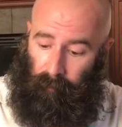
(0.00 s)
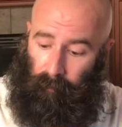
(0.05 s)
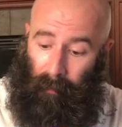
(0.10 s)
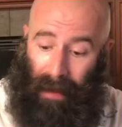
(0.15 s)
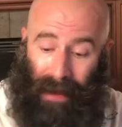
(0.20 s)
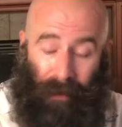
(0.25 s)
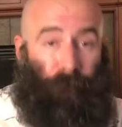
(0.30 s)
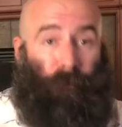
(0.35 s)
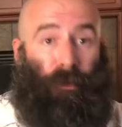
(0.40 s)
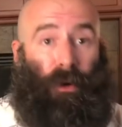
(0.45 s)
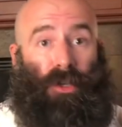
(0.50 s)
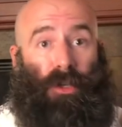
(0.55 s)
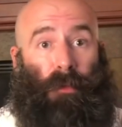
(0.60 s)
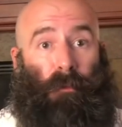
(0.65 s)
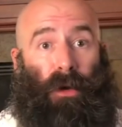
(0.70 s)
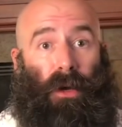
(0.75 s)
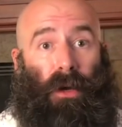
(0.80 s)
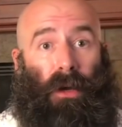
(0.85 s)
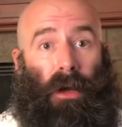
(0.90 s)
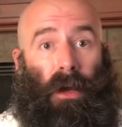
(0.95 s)
My
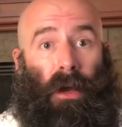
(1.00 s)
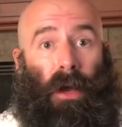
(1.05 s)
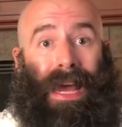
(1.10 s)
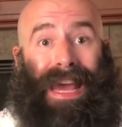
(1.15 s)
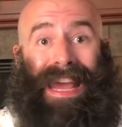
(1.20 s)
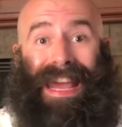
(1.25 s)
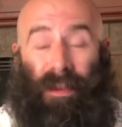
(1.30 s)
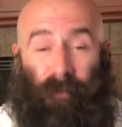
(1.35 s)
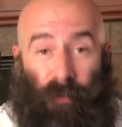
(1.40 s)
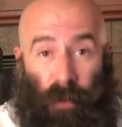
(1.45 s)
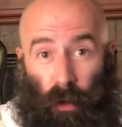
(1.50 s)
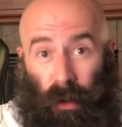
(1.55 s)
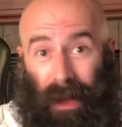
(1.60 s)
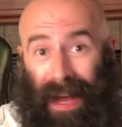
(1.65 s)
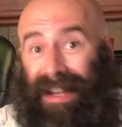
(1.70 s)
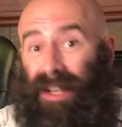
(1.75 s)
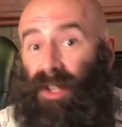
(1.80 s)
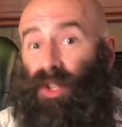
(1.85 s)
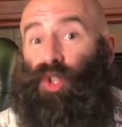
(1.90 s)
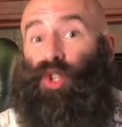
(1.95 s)
first book, if you
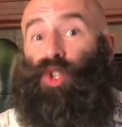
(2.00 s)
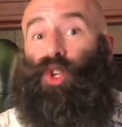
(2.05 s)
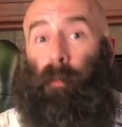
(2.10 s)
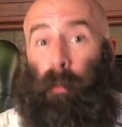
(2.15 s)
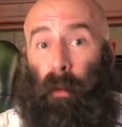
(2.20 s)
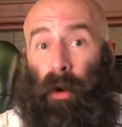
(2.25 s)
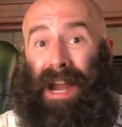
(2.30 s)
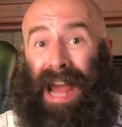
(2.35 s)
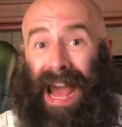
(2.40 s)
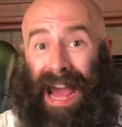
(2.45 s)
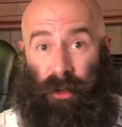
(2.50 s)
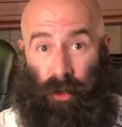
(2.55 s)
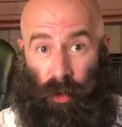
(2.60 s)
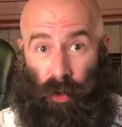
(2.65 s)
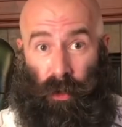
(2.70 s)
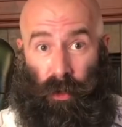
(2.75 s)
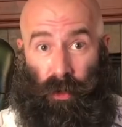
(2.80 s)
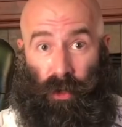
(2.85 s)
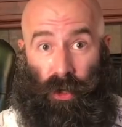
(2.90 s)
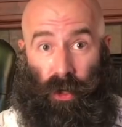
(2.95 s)
like
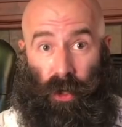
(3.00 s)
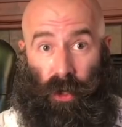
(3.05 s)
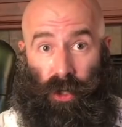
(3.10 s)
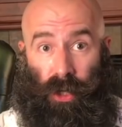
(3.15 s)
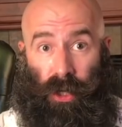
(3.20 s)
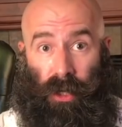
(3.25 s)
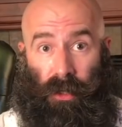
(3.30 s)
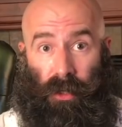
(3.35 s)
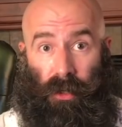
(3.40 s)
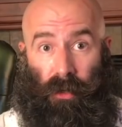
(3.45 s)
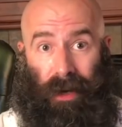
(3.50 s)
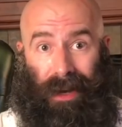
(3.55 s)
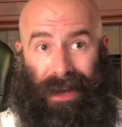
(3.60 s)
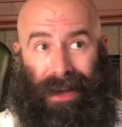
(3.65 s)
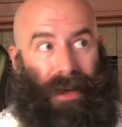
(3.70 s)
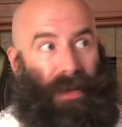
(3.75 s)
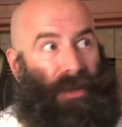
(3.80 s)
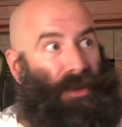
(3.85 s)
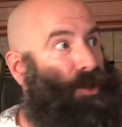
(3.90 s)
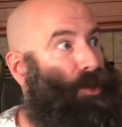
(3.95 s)
supernatural church history,
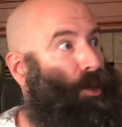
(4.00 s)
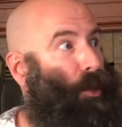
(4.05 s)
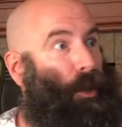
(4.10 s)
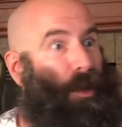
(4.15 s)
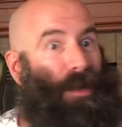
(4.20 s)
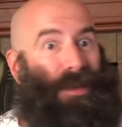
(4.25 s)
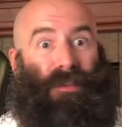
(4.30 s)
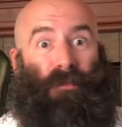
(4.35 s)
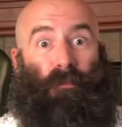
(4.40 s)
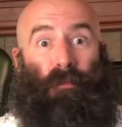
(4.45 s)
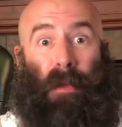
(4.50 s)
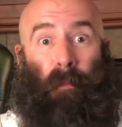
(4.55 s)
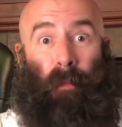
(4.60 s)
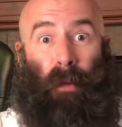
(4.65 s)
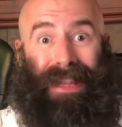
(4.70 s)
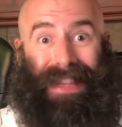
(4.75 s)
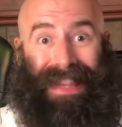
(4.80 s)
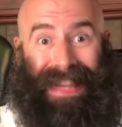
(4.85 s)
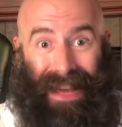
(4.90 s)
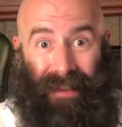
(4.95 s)
stories of
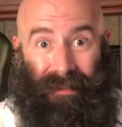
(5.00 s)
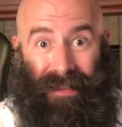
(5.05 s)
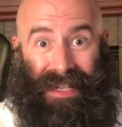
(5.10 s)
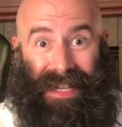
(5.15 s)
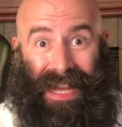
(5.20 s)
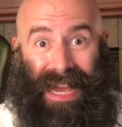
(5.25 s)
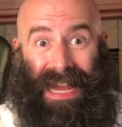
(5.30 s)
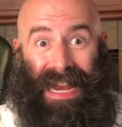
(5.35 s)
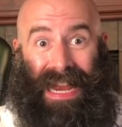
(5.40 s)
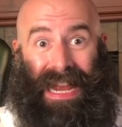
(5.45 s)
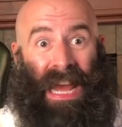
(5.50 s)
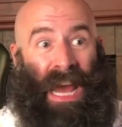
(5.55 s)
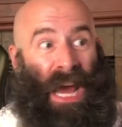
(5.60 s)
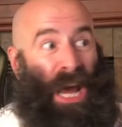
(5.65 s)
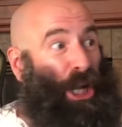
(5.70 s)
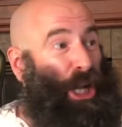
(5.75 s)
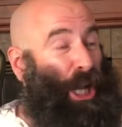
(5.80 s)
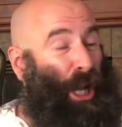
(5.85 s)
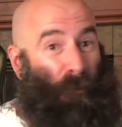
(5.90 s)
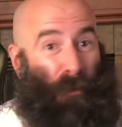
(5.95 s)
people levitating,
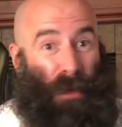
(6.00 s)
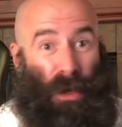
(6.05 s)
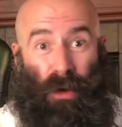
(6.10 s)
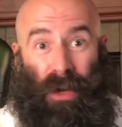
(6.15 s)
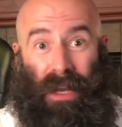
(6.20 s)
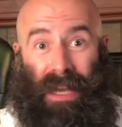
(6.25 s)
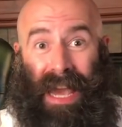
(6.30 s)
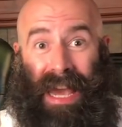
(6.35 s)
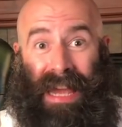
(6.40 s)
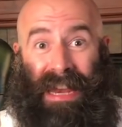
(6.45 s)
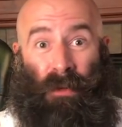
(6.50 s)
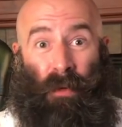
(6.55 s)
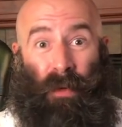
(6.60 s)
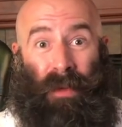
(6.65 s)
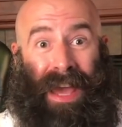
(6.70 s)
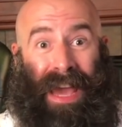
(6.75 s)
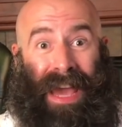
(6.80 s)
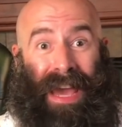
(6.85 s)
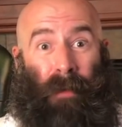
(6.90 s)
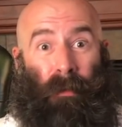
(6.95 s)
communicating
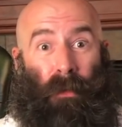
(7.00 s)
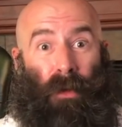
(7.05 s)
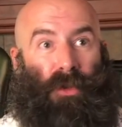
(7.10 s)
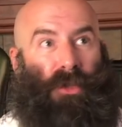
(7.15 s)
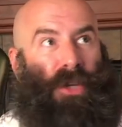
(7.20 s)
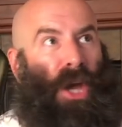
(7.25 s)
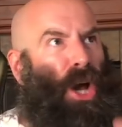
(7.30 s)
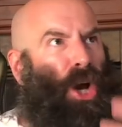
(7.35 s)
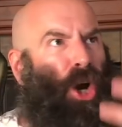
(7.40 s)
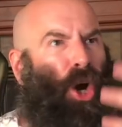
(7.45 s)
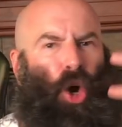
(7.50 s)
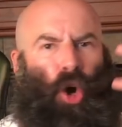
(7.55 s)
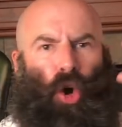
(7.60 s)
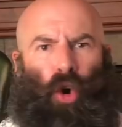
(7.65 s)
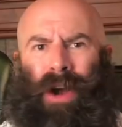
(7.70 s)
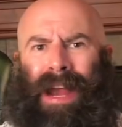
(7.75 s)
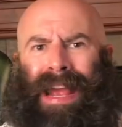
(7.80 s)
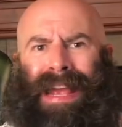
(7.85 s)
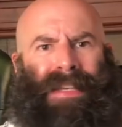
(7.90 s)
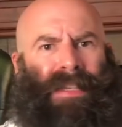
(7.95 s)
with animals,
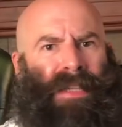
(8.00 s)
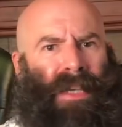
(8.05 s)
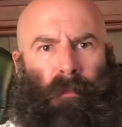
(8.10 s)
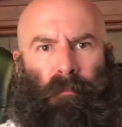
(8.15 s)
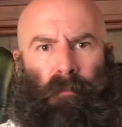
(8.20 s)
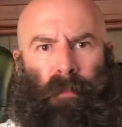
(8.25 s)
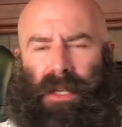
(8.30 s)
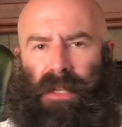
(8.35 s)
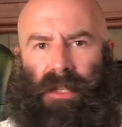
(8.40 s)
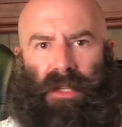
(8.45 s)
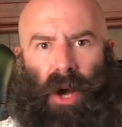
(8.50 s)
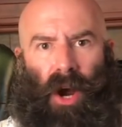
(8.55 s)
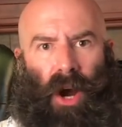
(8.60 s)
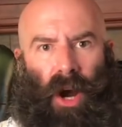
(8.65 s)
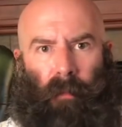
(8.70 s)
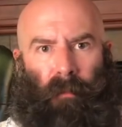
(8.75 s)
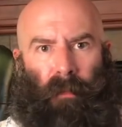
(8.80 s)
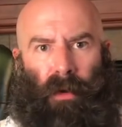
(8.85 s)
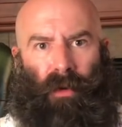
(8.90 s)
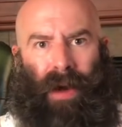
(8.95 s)
crazy,
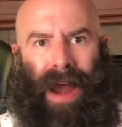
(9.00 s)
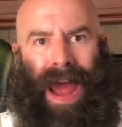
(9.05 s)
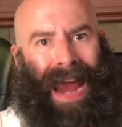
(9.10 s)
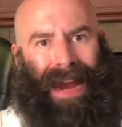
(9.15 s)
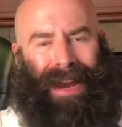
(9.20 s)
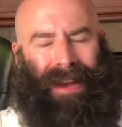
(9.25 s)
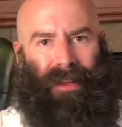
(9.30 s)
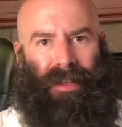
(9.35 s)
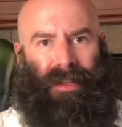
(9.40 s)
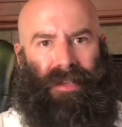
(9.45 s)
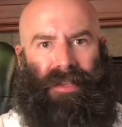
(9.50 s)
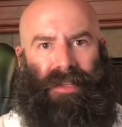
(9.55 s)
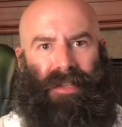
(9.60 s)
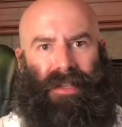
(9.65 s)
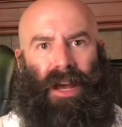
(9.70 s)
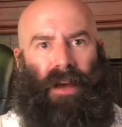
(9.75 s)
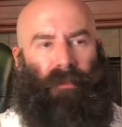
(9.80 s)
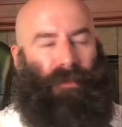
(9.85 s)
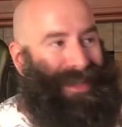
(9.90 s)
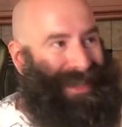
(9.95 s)
bizarre, miraculous
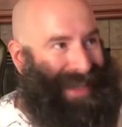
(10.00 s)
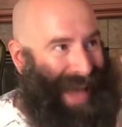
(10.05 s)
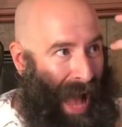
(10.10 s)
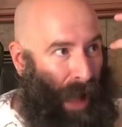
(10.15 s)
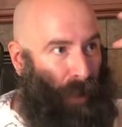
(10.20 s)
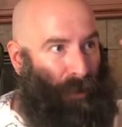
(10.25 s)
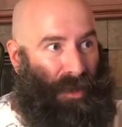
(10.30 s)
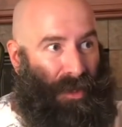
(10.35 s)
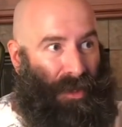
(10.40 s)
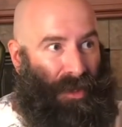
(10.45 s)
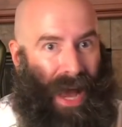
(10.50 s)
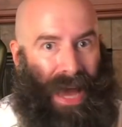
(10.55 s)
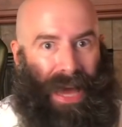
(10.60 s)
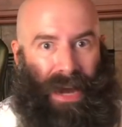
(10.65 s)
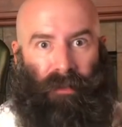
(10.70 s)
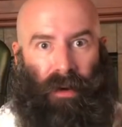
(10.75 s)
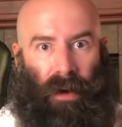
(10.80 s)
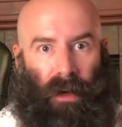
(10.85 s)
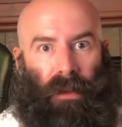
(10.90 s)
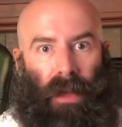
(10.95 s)
stuff that's outside
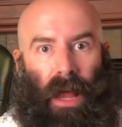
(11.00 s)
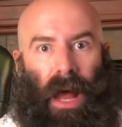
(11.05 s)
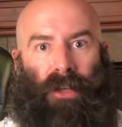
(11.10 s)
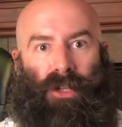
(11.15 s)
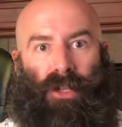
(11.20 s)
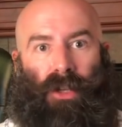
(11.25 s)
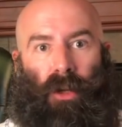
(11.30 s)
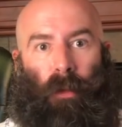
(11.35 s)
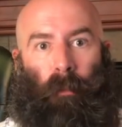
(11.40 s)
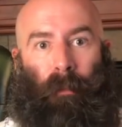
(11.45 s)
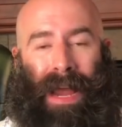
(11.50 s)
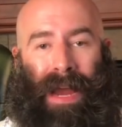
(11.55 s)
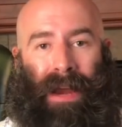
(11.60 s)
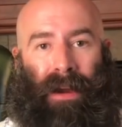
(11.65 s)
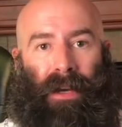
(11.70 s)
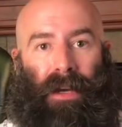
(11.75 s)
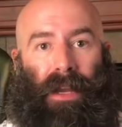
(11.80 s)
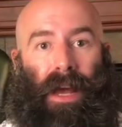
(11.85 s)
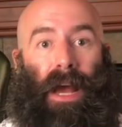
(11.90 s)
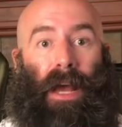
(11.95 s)
of our logical
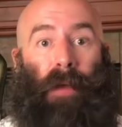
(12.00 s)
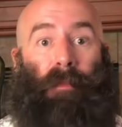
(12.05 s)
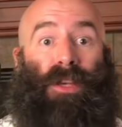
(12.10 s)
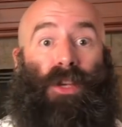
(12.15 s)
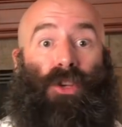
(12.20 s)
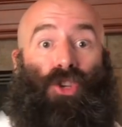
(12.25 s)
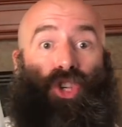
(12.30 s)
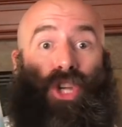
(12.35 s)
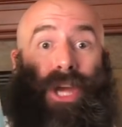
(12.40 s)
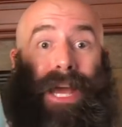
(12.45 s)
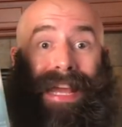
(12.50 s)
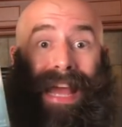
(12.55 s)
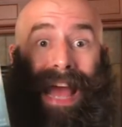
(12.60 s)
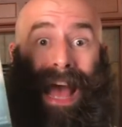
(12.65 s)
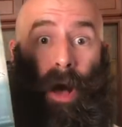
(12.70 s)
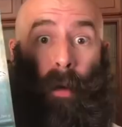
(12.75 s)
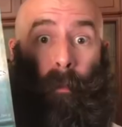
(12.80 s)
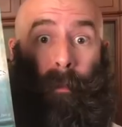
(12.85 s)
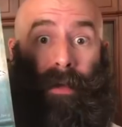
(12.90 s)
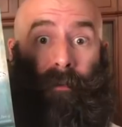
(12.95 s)
paradigms, check
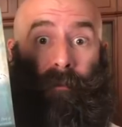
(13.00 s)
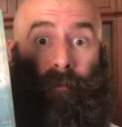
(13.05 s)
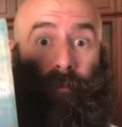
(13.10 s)
out my